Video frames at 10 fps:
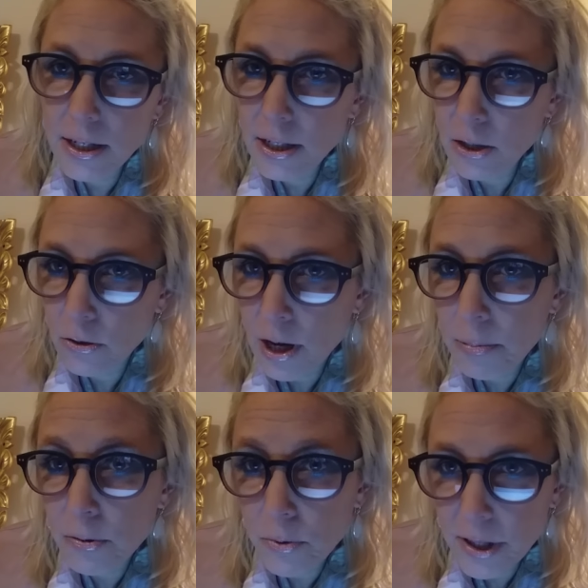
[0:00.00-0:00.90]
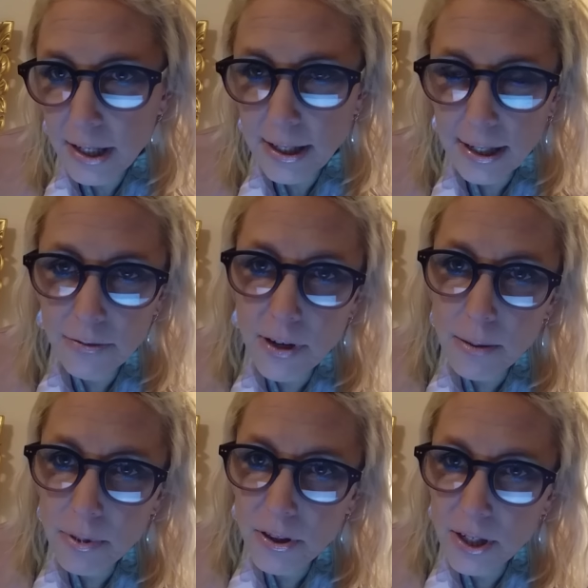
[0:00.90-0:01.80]
you know, coupled with a lack of
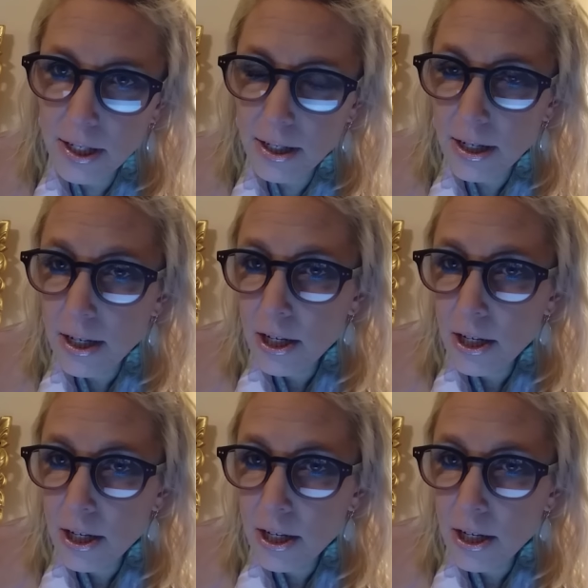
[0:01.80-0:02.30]
empathy,